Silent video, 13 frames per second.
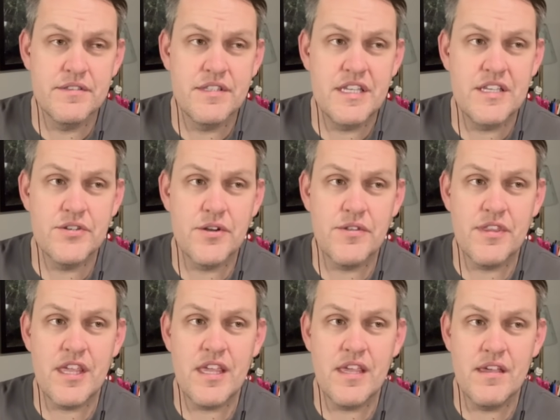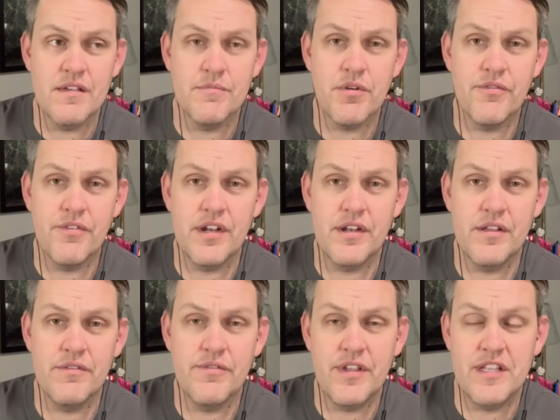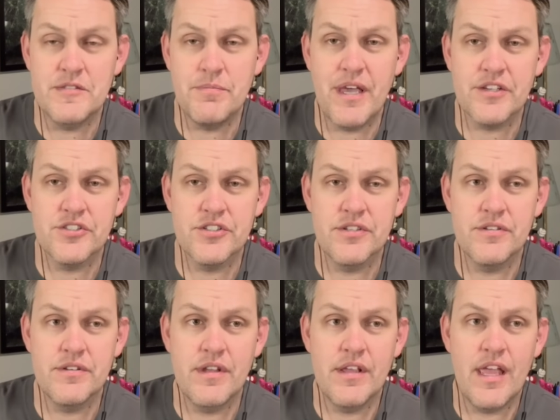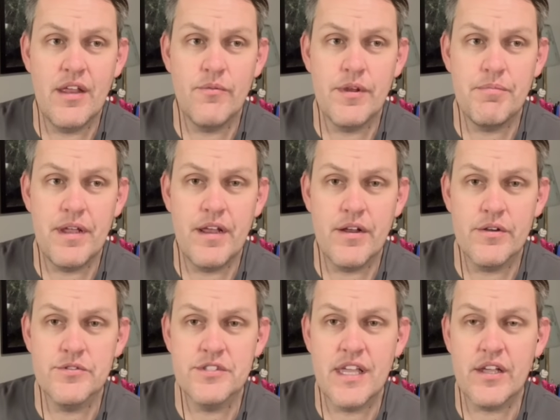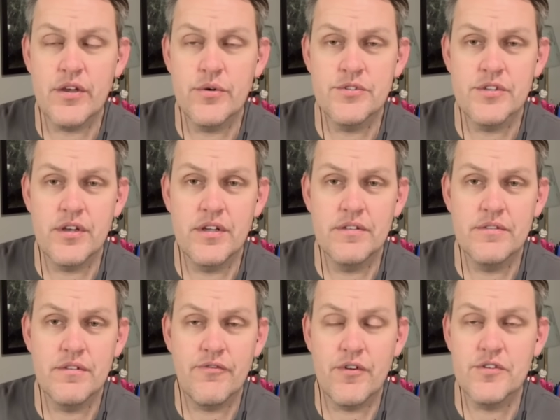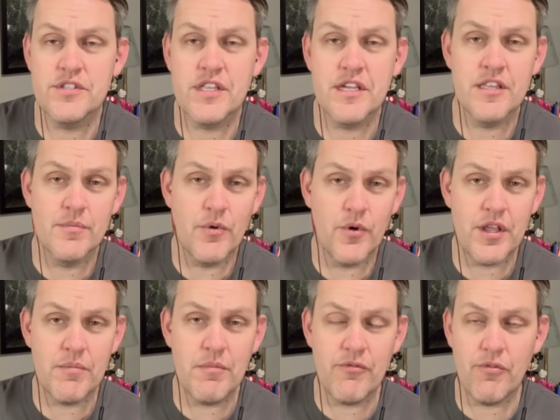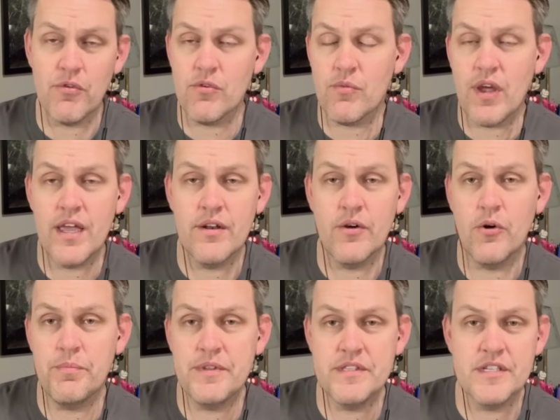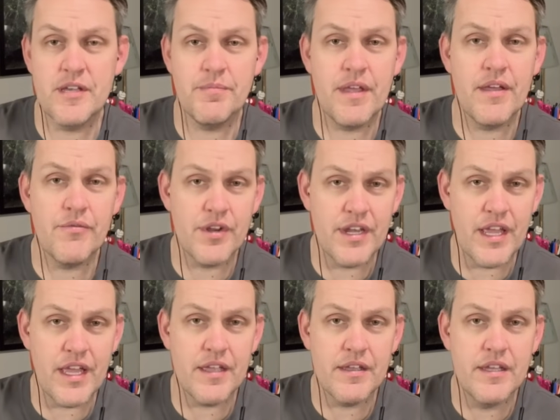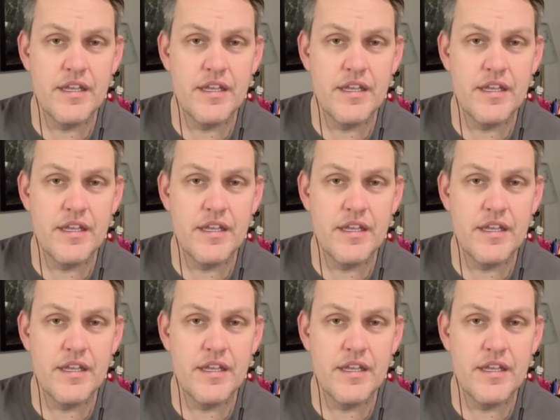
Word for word: These are the preventative inspection and repairs that goes on first thing in the morning before the ride opens up every day.